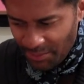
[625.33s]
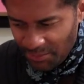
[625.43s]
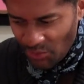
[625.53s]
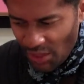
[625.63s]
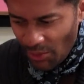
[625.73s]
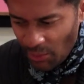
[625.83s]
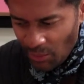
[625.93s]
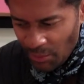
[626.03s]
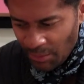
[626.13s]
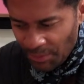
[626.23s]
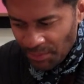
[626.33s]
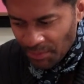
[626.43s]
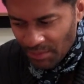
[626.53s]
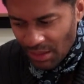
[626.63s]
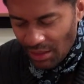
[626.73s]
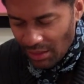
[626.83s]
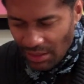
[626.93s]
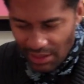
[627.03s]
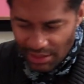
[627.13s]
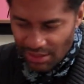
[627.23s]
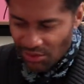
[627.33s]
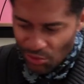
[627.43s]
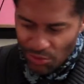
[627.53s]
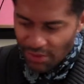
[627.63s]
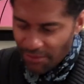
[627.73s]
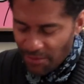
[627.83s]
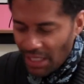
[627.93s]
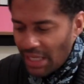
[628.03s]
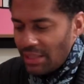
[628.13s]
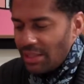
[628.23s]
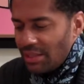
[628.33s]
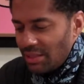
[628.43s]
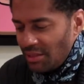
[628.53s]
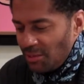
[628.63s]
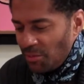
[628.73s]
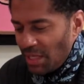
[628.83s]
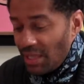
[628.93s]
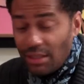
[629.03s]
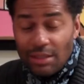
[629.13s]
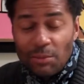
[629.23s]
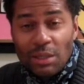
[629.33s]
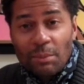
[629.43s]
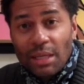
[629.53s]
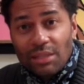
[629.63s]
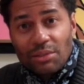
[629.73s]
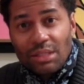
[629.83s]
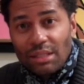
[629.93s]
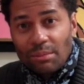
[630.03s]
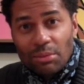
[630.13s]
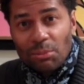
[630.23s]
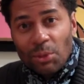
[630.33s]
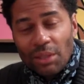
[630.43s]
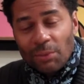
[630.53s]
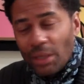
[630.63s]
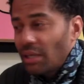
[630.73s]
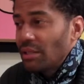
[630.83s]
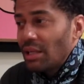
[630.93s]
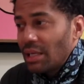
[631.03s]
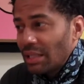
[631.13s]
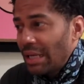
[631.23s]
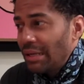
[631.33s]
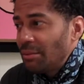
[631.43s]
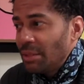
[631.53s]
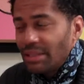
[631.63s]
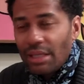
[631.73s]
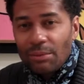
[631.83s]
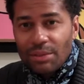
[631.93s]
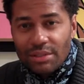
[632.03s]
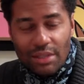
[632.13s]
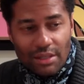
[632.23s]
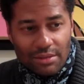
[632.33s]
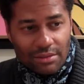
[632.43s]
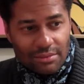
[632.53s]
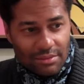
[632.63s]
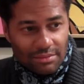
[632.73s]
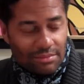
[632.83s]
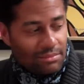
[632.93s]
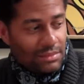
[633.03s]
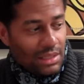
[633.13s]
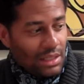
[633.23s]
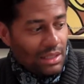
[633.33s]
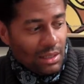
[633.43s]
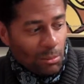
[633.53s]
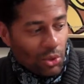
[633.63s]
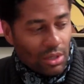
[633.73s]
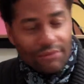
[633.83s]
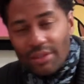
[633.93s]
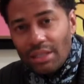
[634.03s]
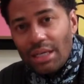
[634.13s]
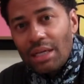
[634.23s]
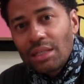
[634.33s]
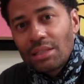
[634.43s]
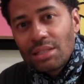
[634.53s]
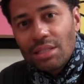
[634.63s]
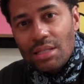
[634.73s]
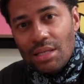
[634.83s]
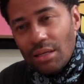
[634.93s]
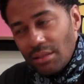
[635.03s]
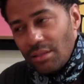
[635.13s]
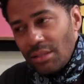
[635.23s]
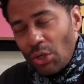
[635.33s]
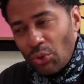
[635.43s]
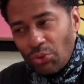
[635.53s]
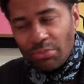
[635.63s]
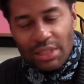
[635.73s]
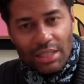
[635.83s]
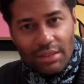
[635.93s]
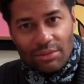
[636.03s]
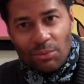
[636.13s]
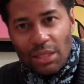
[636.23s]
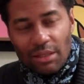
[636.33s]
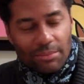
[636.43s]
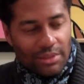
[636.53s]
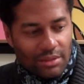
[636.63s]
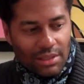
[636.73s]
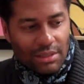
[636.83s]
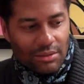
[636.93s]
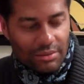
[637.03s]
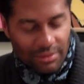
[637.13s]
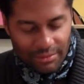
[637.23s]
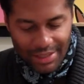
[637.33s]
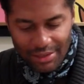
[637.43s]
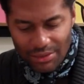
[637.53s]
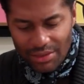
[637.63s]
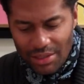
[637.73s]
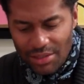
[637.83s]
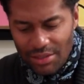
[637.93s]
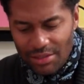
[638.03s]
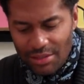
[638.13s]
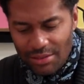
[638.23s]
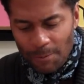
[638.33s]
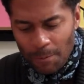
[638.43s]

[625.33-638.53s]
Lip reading: So I guess there's two different realities. There's the reality when I'm actually promoting a record, like now, my day would start more often than not in a city other than home, and I'd have to wake up early and go to a radio station and